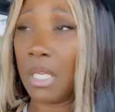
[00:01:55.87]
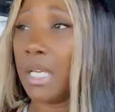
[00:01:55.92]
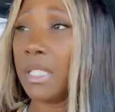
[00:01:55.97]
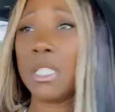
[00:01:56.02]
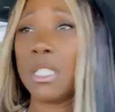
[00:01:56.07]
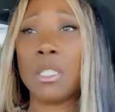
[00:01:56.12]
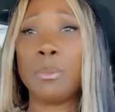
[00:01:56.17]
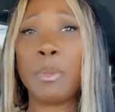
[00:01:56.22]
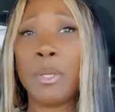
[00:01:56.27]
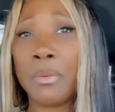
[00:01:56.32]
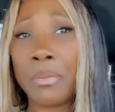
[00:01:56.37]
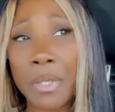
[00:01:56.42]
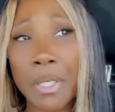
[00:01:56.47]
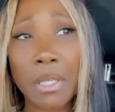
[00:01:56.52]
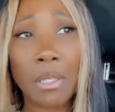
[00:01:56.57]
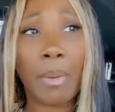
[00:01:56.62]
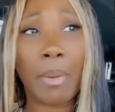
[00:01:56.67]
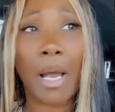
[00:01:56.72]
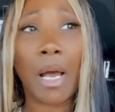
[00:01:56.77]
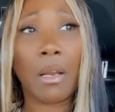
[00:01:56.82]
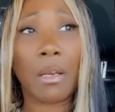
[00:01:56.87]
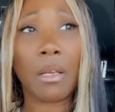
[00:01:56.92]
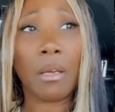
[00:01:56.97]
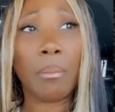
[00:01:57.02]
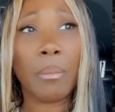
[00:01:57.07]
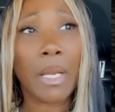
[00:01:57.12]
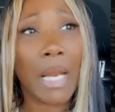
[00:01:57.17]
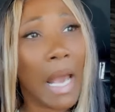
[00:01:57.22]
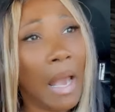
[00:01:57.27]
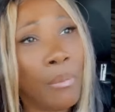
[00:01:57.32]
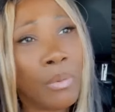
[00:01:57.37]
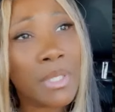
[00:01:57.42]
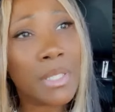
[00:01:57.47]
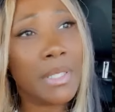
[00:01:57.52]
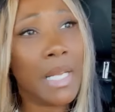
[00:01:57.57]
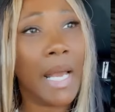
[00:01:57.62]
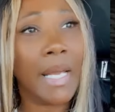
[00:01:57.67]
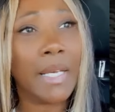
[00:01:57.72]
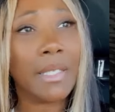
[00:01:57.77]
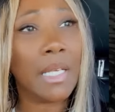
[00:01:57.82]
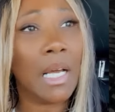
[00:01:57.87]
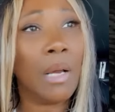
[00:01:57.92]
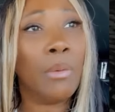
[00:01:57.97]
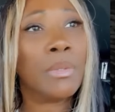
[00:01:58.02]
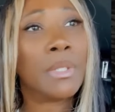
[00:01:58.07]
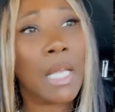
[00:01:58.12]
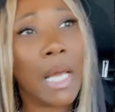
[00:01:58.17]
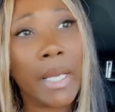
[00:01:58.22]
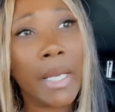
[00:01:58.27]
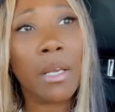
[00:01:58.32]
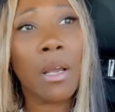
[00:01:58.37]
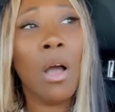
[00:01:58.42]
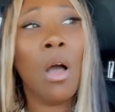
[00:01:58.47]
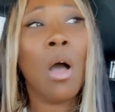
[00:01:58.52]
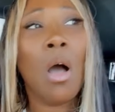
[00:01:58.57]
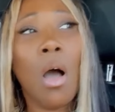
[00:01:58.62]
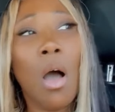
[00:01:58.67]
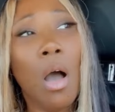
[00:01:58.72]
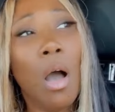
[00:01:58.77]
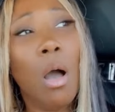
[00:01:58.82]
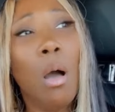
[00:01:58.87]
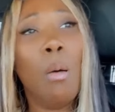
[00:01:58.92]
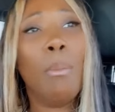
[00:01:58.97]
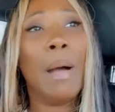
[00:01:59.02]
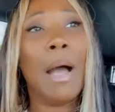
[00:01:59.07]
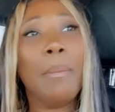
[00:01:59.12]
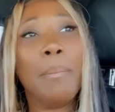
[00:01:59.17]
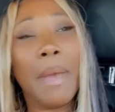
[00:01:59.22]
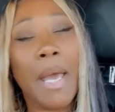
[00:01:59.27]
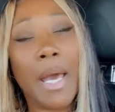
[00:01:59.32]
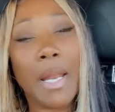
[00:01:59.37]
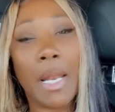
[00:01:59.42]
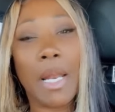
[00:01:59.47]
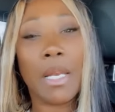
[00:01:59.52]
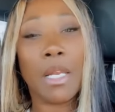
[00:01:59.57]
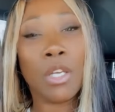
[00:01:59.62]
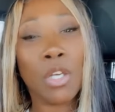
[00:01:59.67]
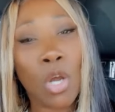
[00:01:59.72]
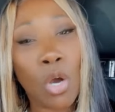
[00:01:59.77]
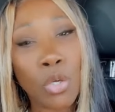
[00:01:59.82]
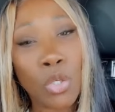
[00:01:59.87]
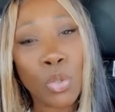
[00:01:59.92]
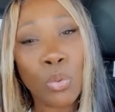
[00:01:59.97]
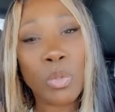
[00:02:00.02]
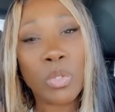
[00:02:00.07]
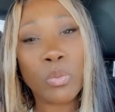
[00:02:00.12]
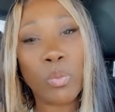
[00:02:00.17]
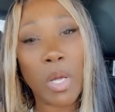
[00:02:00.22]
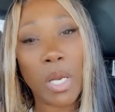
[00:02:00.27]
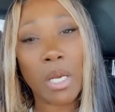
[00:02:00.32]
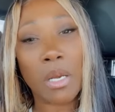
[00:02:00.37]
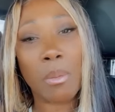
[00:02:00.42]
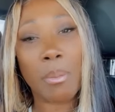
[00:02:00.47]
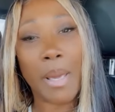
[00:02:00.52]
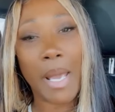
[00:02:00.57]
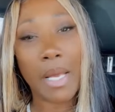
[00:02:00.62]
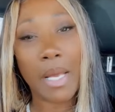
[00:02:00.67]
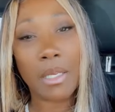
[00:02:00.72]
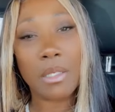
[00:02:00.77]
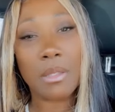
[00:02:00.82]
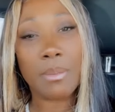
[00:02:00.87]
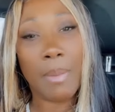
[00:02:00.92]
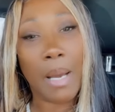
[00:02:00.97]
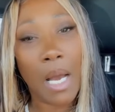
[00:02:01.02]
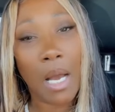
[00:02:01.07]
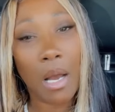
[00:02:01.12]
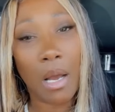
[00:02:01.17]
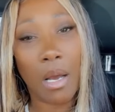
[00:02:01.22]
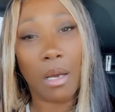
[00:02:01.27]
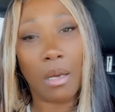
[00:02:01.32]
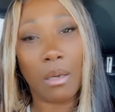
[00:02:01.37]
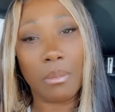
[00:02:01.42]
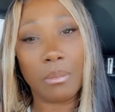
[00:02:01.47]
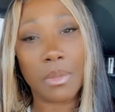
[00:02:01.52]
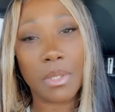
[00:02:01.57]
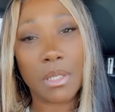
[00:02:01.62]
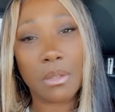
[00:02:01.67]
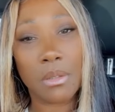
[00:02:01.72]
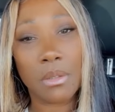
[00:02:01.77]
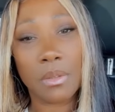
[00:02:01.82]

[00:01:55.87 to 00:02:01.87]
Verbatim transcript: Let's just be real about it. But I was nice. I was like, oh, my bad, I didn't know you was one of the baddies' moms.